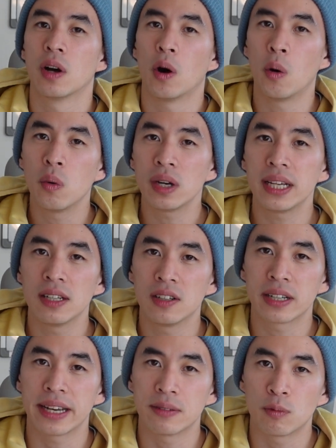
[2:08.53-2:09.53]
Only
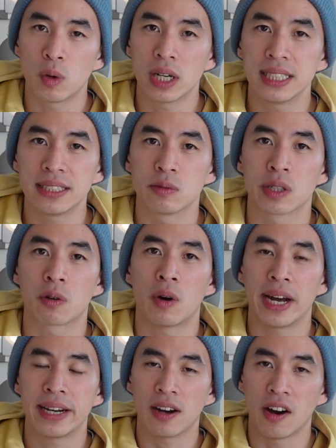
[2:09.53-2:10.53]
look at what is
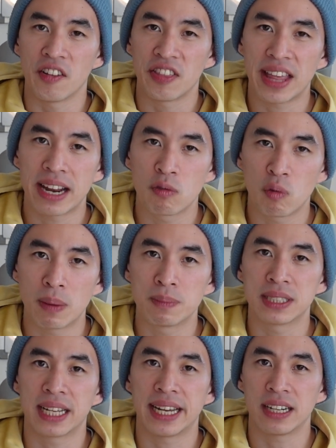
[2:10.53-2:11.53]
required on that
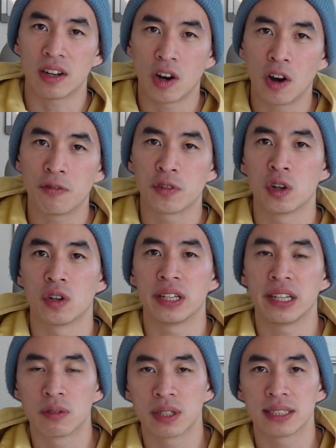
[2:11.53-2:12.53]
website of your
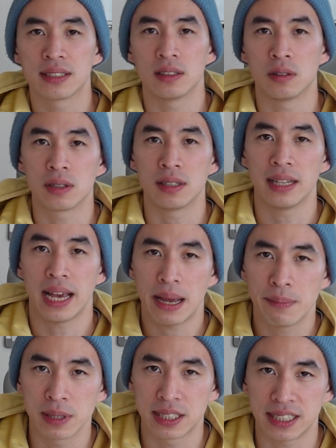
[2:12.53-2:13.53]
nearest local
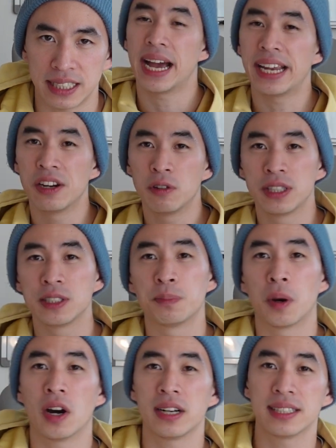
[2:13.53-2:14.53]
embassy. I know this
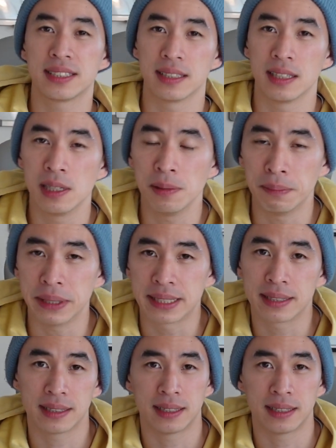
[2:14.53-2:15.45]
part is a little bit